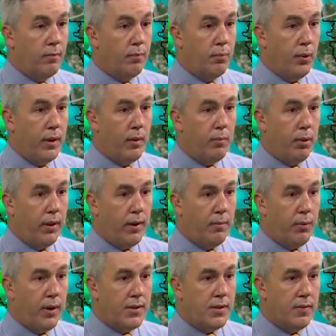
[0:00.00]
pretty
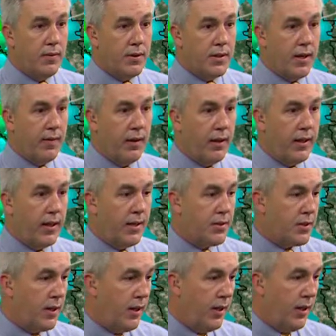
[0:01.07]
impressive to say the
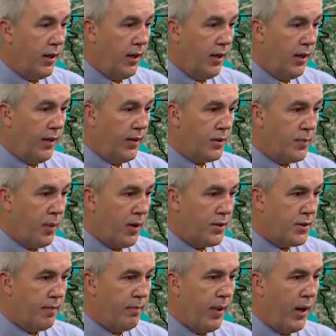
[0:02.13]
least. There's parts
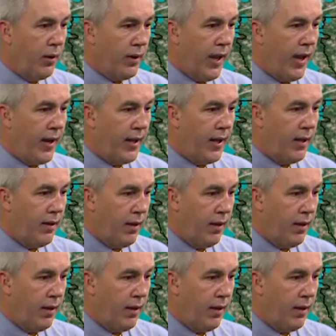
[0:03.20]
of Bell County,